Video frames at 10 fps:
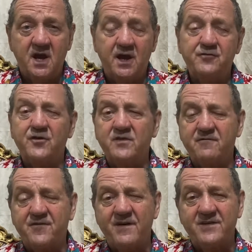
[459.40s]
even the
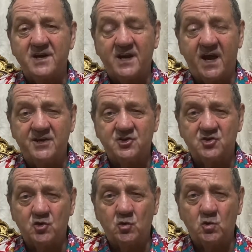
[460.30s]
very
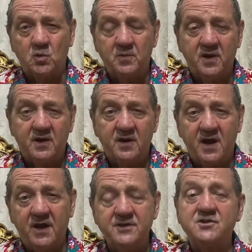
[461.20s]
occasional
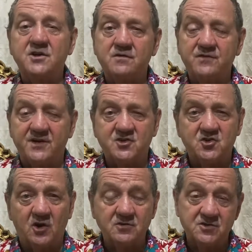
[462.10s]
Indian
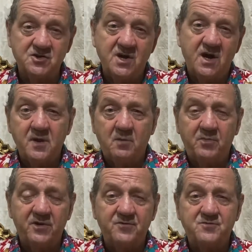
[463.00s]
restaurants,
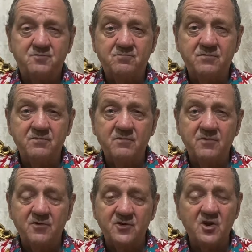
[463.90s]
but
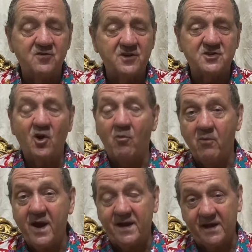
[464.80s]
there's not
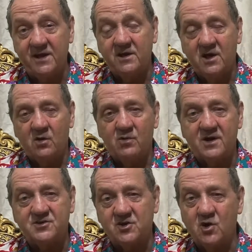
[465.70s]
many.
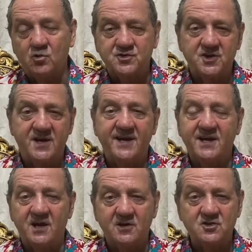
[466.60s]
Whereas, of course, in
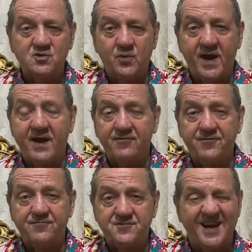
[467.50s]
England we have
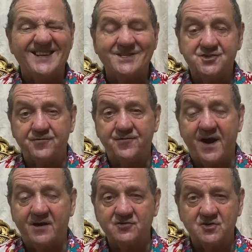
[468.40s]
tens of
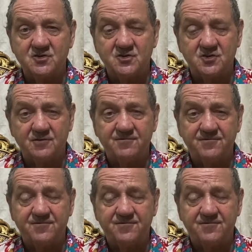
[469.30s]
thousands of